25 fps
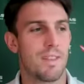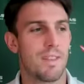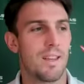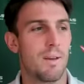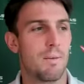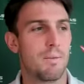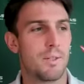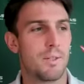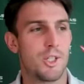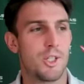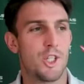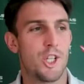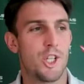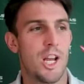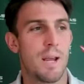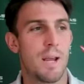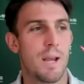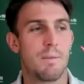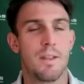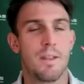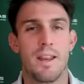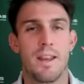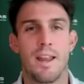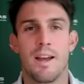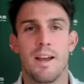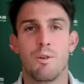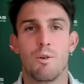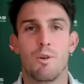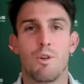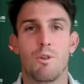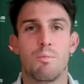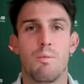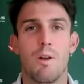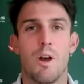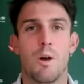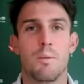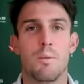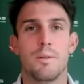it was a shame that our
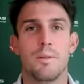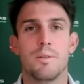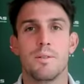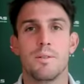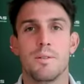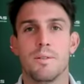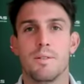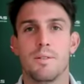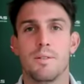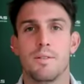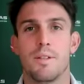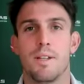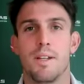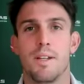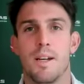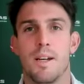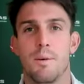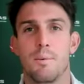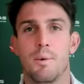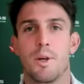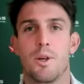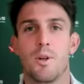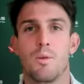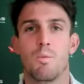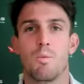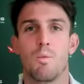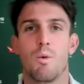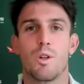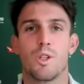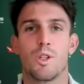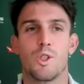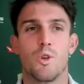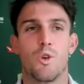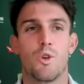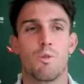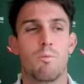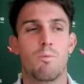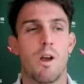North Melbourne, we couldn't watch
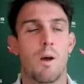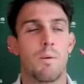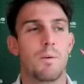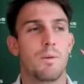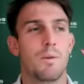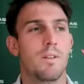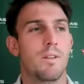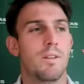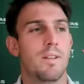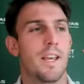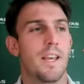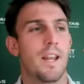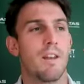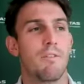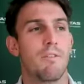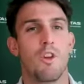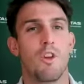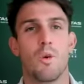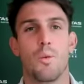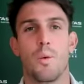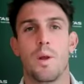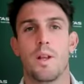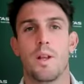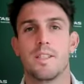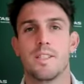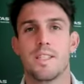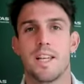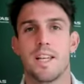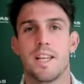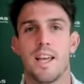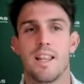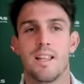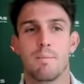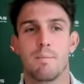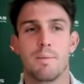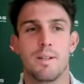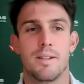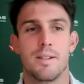North Melbourne get a few wins
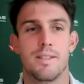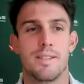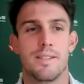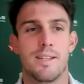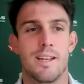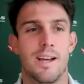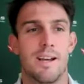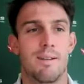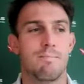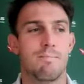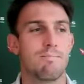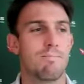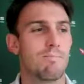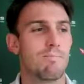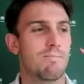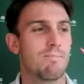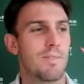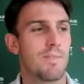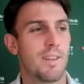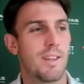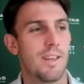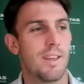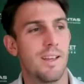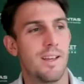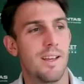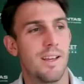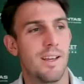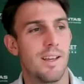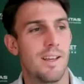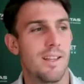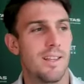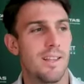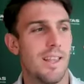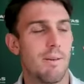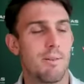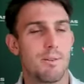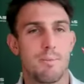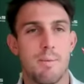together, but that
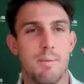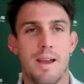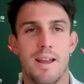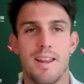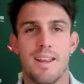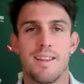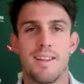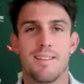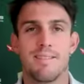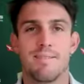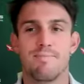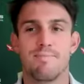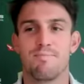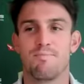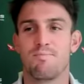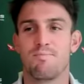was about it.